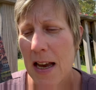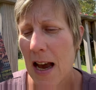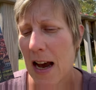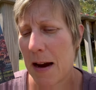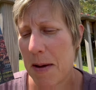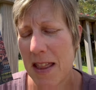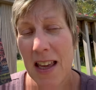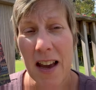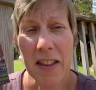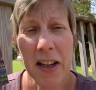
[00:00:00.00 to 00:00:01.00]
And
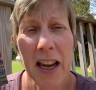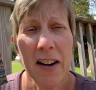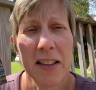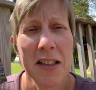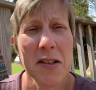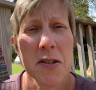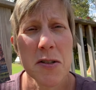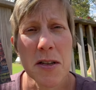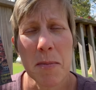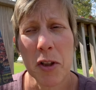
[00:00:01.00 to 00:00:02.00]
the other characters,
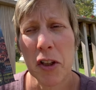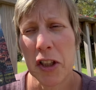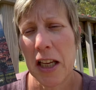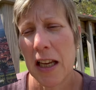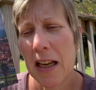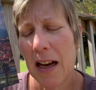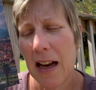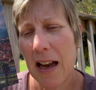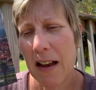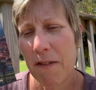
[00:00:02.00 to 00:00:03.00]
similarly, I